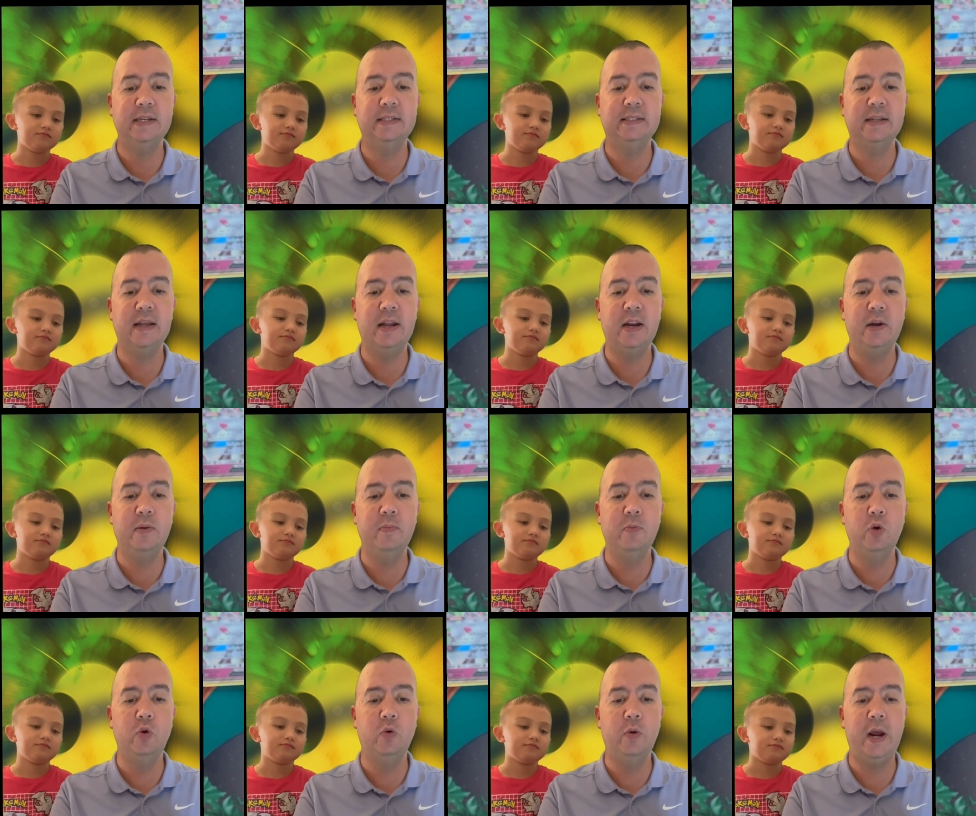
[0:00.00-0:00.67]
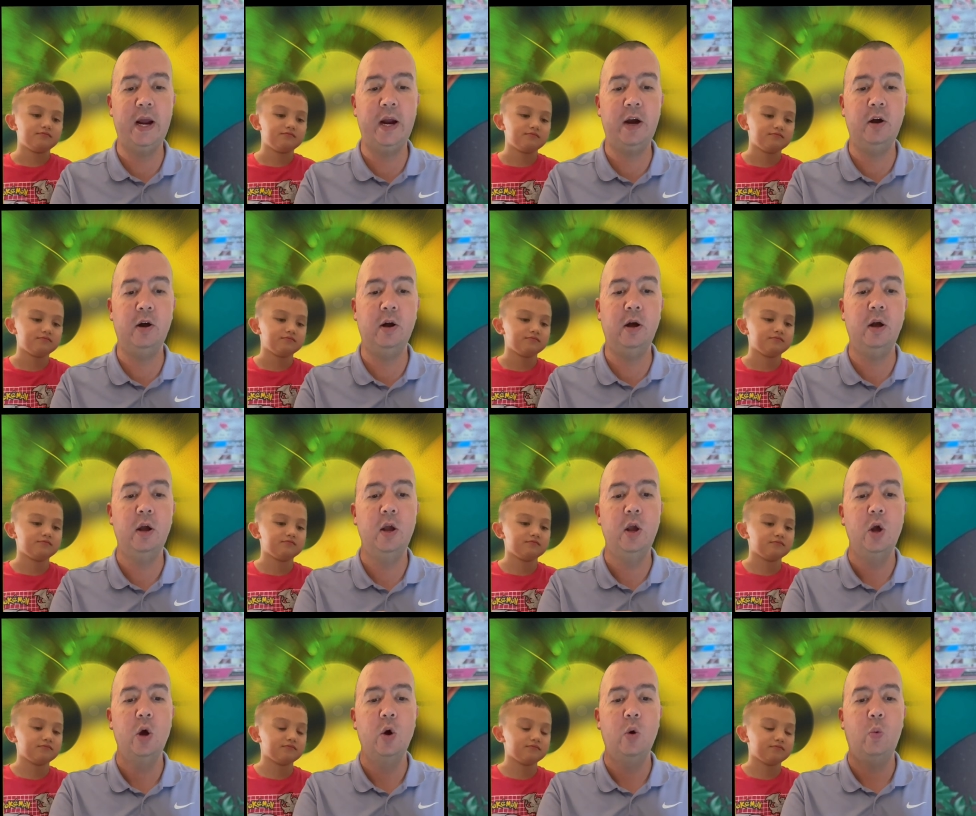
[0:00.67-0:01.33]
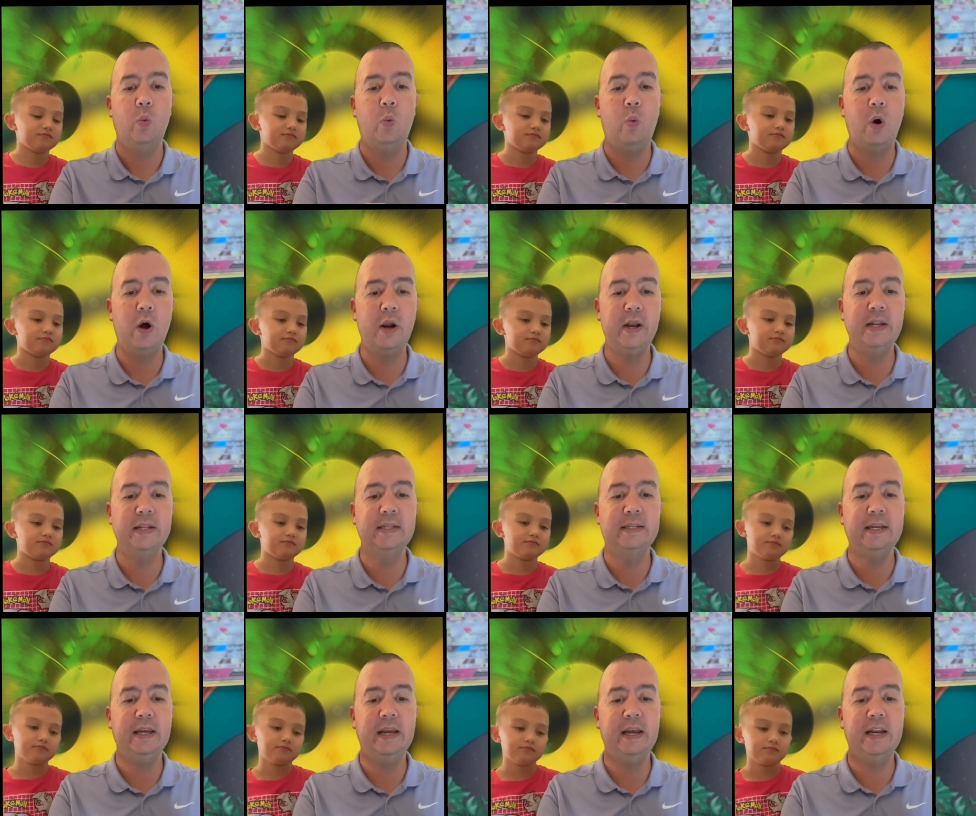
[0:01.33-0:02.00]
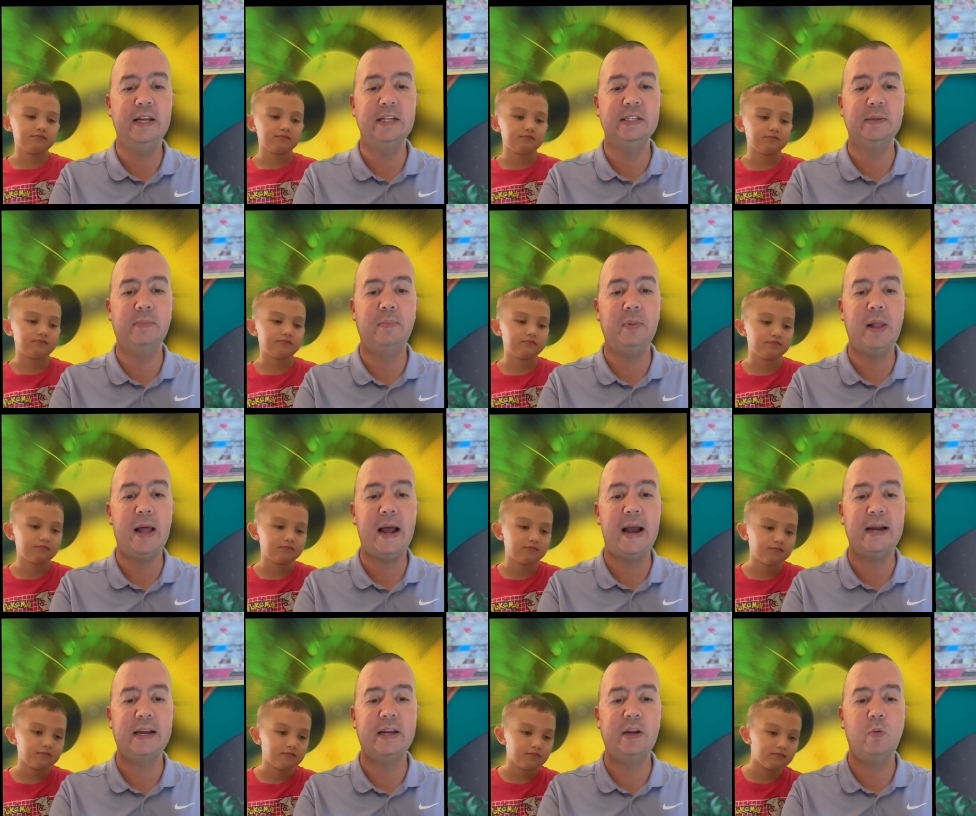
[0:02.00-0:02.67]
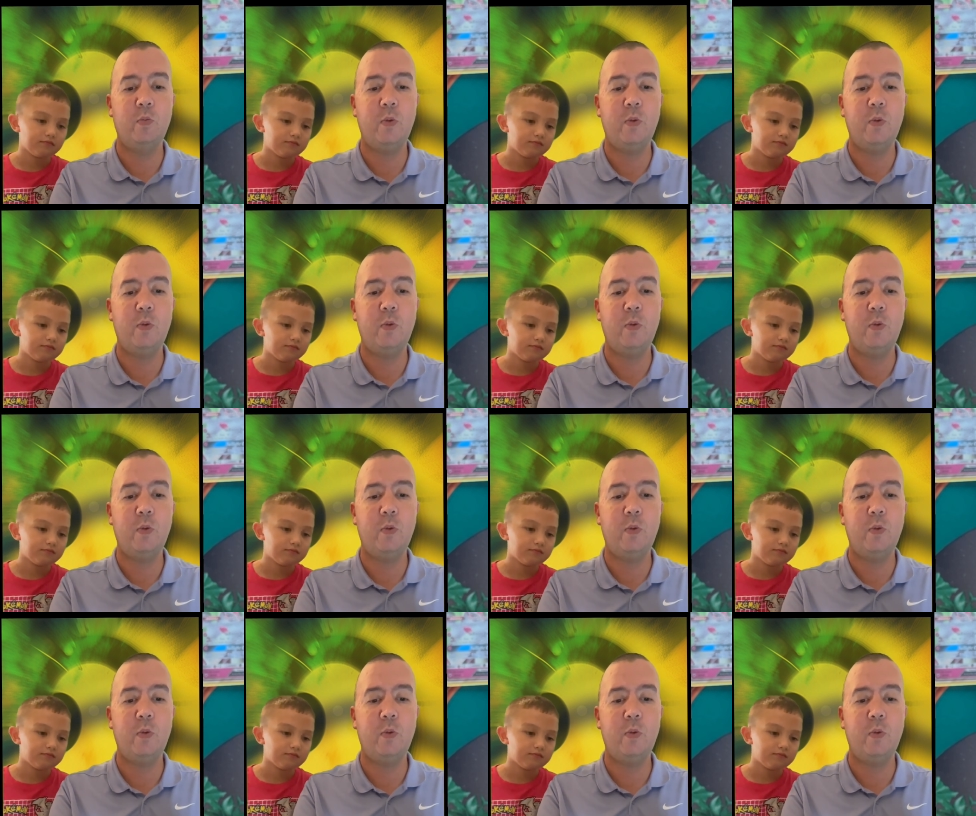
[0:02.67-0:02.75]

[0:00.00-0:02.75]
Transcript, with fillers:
Speaker 1: Sun and Moon era. 1 in 10 is a black and